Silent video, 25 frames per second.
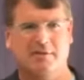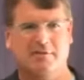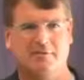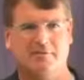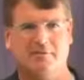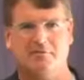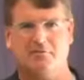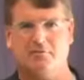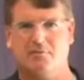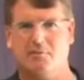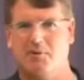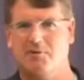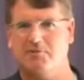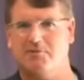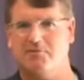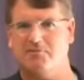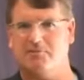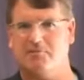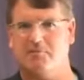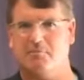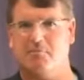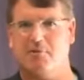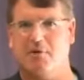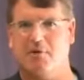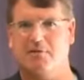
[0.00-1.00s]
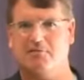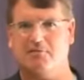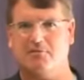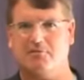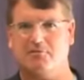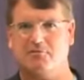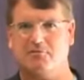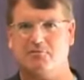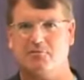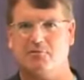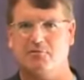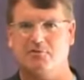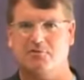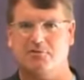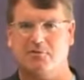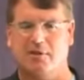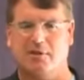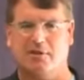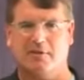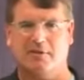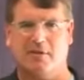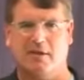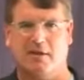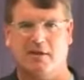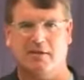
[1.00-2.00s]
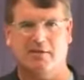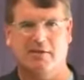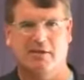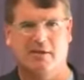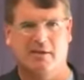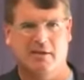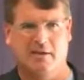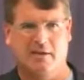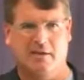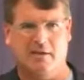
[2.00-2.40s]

in situations of price controls like that.